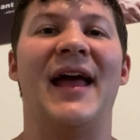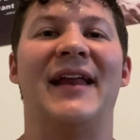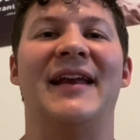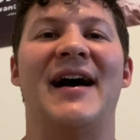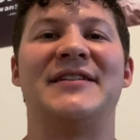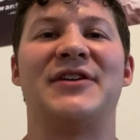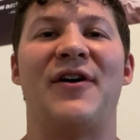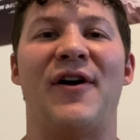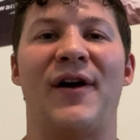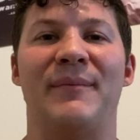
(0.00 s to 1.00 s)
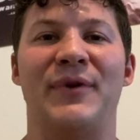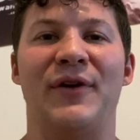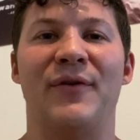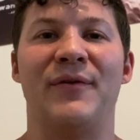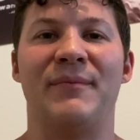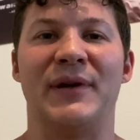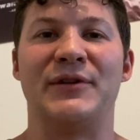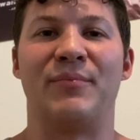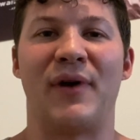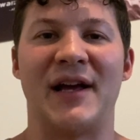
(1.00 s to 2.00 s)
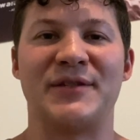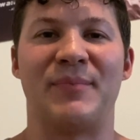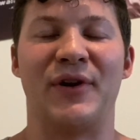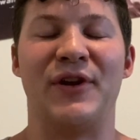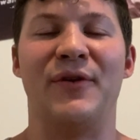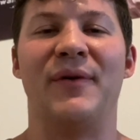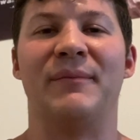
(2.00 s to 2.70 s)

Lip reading: and not to harm you, but to prosper you,